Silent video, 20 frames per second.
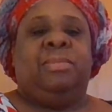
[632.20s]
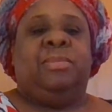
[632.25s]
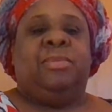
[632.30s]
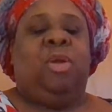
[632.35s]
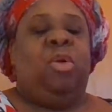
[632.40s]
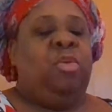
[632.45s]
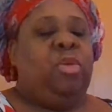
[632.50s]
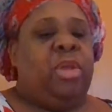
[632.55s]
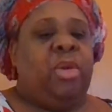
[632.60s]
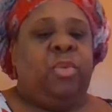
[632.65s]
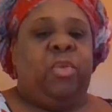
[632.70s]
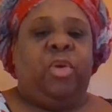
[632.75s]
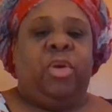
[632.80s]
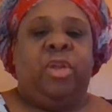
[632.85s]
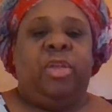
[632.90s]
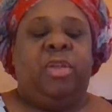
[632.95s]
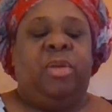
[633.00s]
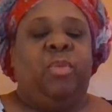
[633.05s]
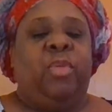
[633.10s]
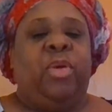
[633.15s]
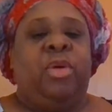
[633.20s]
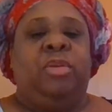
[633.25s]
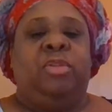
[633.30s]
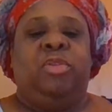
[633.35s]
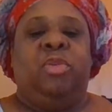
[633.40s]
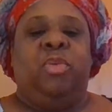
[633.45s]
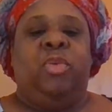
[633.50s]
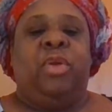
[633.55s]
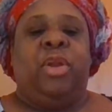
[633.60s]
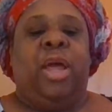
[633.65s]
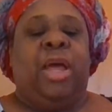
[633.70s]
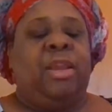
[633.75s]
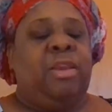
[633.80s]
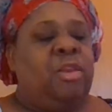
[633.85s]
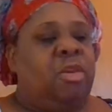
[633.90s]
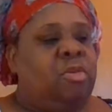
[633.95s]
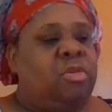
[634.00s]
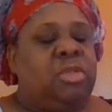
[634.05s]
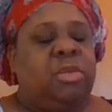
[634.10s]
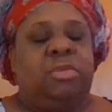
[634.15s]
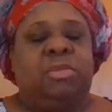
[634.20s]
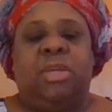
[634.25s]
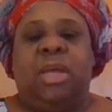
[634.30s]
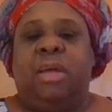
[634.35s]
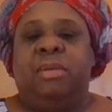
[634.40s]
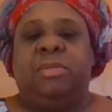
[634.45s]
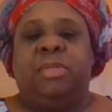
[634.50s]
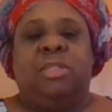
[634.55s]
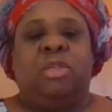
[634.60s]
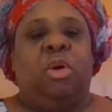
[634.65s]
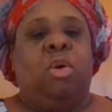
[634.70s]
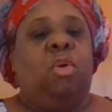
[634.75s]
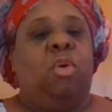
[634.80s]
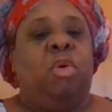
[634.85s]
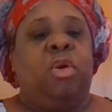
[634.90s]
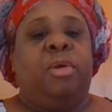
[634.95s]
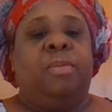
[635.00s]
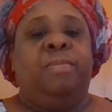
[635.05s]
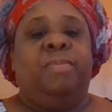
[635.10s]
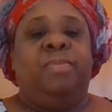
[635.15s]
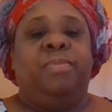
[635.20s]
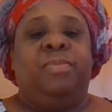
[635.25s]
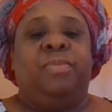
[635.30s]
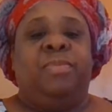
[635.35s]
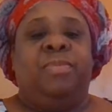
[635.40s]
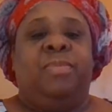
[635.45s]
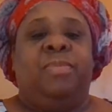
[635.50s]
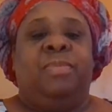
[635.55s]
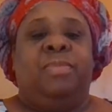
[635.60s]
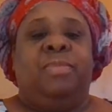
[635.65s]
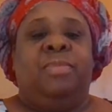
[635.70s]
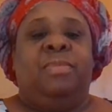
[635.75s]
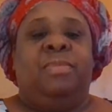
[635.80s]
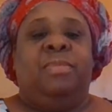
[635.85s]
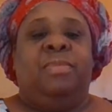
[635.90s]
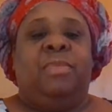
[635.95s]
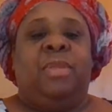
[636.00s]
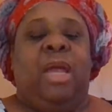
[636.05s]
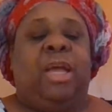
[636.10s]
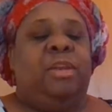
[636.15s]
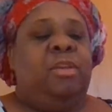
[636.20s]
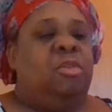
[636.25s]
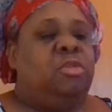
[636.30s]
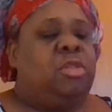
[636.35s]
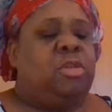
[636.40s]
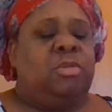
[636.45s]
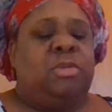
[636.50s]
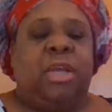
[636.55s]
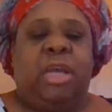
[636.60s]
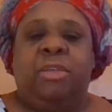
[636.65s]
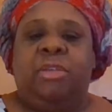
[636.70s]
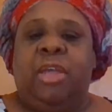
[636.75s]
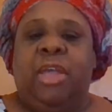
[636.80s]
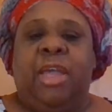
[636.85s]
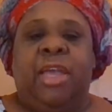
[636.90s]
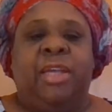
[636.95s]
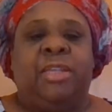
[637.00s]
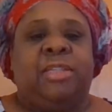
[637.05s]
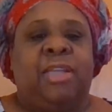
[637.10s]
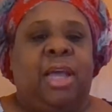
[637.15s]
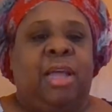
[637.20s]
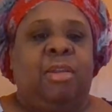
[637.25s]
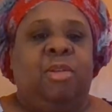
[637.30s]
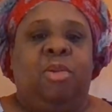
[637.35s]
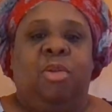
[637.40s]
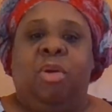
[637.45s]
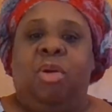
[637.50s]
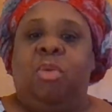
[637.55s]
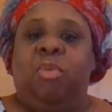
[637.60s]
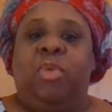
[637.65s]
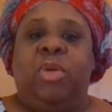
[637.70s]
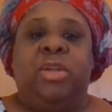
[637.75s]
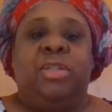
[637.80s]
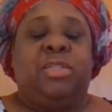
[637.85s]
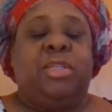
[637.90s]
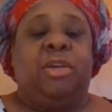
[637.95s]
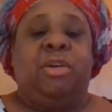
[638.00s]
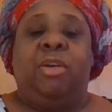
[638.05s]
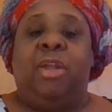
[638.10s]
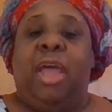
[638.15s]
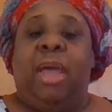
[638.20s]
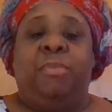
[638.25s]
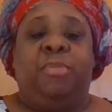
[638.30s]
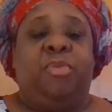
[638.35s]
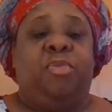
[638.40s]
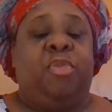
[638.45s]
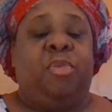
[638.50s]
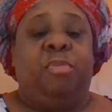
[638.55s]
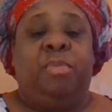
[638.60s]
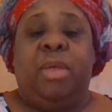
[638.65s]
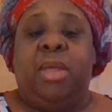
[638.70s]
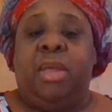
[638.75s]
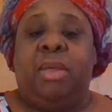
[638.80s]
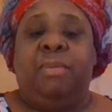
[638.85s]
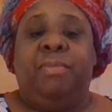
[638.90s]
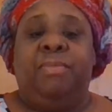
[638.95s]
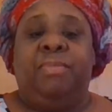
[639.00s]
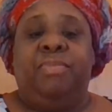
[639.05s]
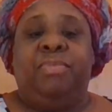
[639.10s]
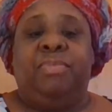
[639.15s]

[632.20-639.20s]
Don't get weary in your well doing. I know sometimes it's hard. I know sometimes you ask God, Lord, when is it going to happen for me?